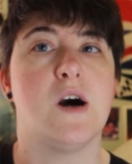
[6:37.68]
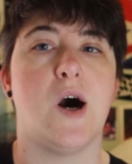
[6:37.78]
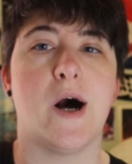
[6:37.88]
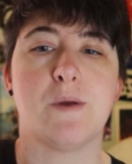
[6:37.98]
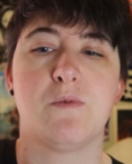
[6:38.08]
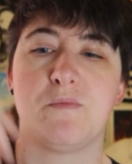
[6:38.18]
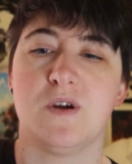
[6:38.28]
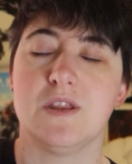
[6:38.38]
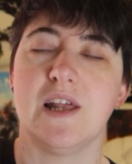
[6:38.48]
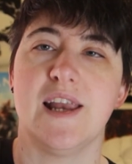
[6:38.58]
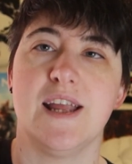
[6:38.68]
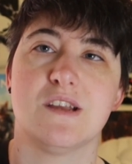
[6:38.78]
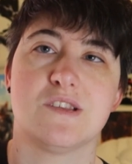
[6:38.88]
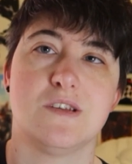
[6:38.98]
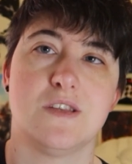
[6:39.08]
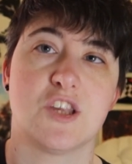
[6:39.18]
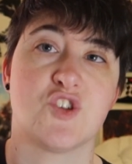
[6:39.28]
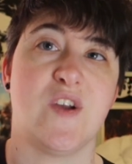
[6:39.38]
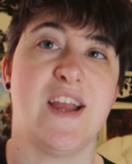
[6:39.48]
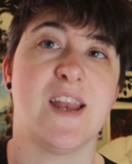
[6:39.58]
I will put the link to the
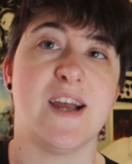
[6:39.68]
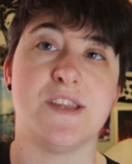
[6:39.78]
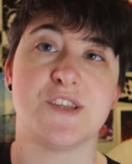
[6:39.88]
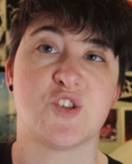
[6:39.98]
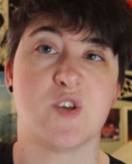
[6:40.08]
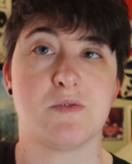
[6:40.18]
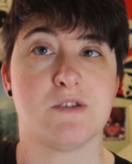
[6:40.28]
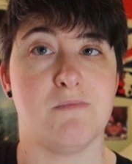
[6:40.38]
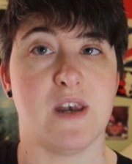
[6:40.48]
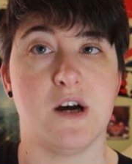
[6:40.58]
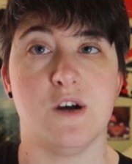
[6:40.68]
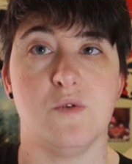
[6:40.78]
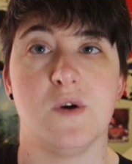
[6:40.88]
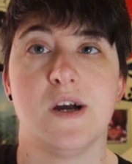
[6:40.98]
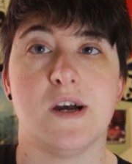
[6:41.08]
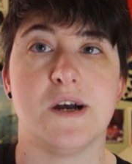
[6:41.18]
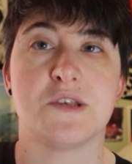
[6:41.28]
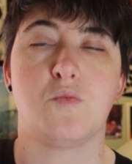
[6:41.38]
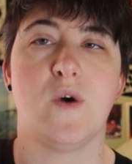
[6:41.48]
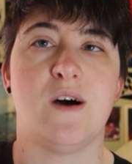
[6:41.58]
trailer in the description below,
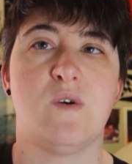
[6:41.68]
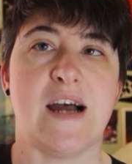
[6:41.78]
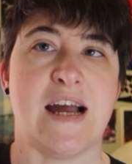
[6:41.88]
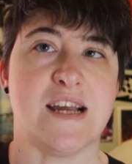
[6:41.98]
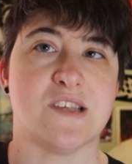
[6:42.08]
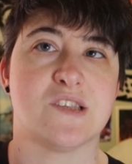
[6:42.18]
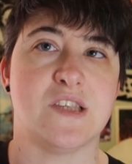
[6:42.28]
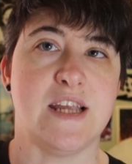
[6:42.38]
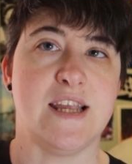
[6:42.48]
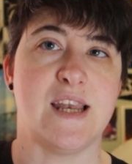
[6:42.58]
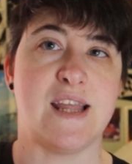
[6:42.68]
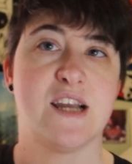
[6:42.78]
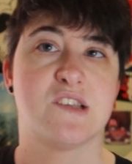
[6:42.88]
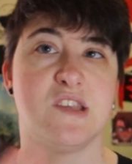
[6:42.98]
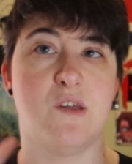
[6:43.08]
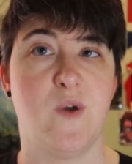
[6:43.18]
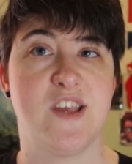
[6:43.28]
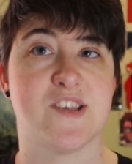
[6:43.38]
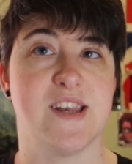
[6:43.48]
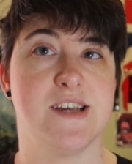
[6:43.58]
as well as the link to the
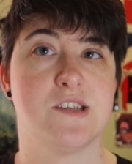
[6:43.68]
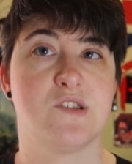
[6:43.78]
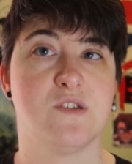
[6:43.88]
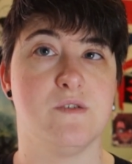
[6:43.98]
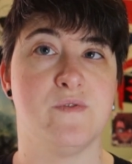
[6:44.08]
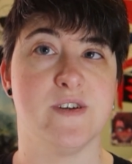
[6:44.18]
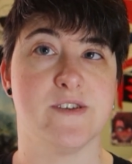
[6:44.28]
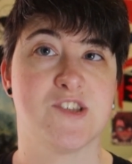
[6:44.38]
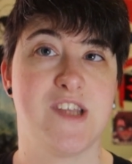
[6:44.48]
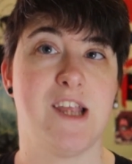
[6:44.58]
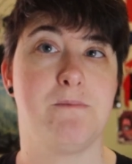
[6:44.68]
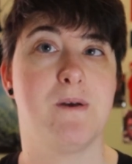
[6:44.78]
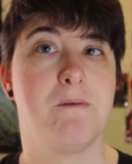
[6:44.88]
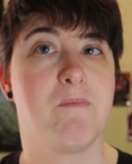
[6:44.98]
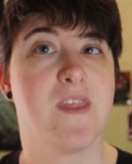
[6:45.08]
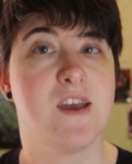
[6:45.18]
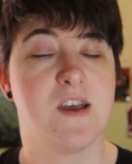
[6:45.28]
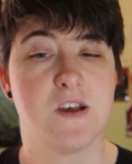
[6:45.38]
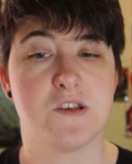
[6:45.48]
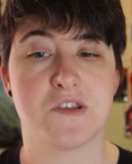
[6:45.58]
wishlist for Steam.
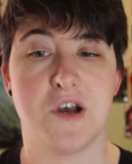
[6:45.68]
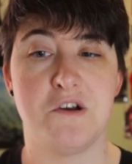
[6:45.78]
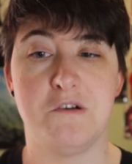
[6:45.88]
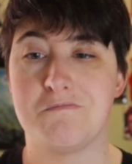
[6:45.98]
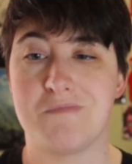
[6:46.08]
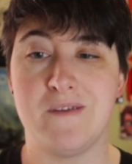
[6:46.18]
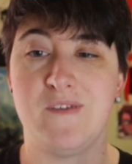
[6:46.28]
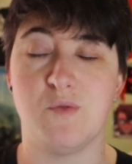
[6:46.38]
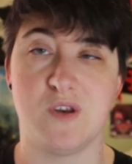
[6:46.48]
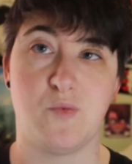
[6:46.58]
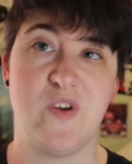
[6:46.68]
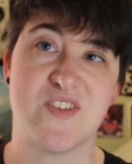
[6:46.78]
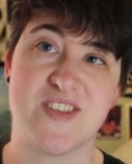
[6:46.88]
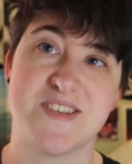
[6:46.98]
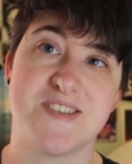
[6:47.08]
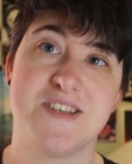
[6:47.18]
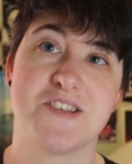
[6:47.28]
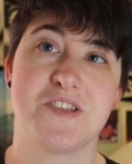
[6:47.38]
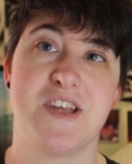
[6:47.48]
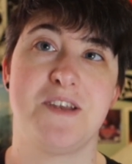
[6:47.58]
So if you want to wishlist
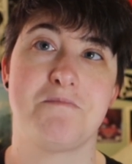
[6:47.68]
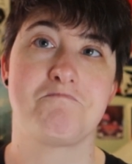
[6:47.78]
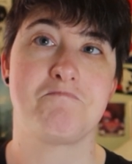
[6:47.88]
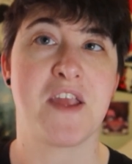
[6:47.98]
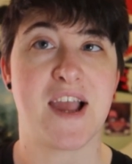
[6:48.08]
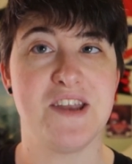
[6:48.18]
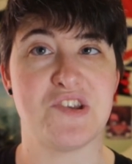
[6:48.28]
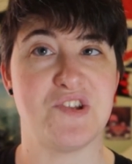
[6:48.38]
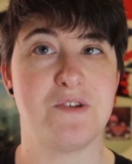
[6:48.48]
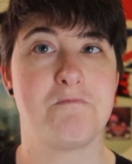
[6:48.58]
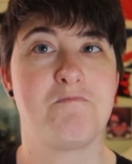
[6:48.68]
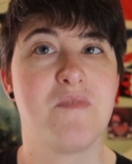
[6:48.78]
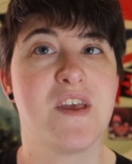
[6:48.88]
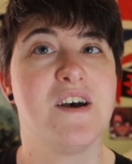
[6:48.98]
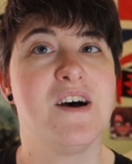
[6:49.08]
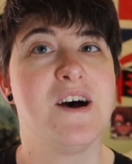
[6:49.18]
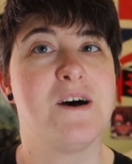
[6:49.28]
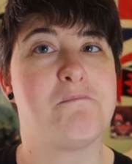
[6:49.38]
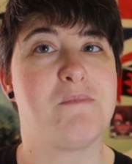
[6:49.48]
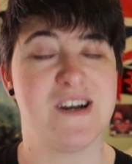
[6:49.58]
this, then you can do.
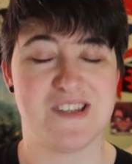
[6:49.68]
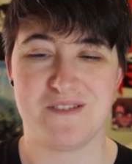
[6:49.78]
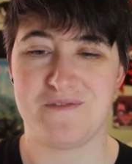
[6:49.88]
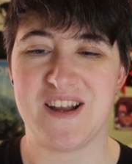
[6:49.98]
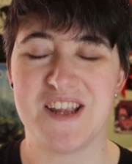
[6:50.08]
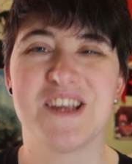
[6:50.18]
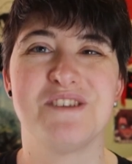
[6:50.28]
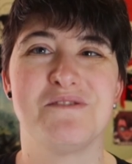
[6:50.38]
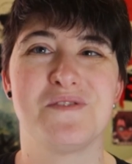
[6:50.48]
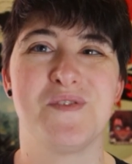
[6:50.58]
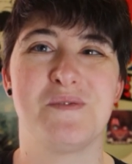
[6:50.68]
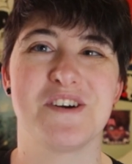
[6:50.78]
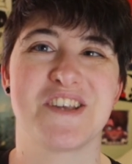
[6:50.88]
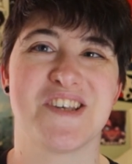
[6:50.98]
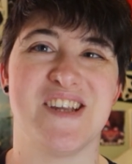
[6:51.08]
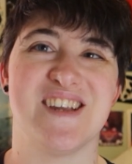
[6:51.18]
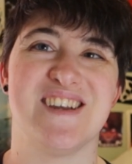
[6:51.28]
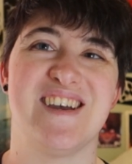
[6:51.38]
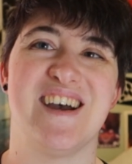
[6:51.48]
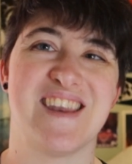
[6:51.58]
But thank you all for watching,
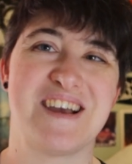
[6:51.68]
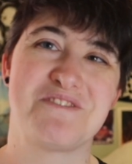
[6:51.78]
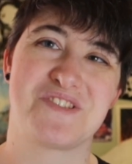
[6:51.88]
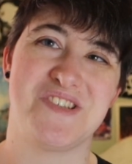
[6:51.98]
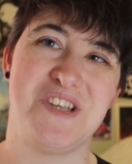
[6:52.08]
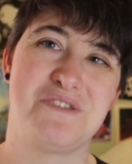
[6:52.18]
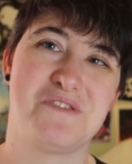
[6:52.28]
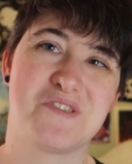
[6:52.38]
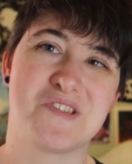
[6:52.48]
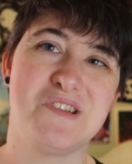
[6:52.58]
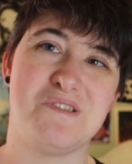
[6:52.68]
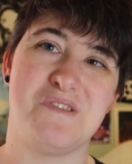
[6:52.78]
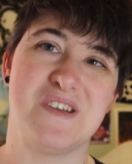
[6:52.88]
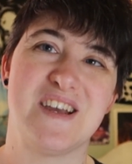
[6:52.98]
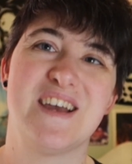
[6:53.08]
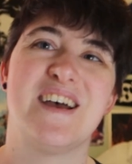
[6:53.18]
and I will see you all soon.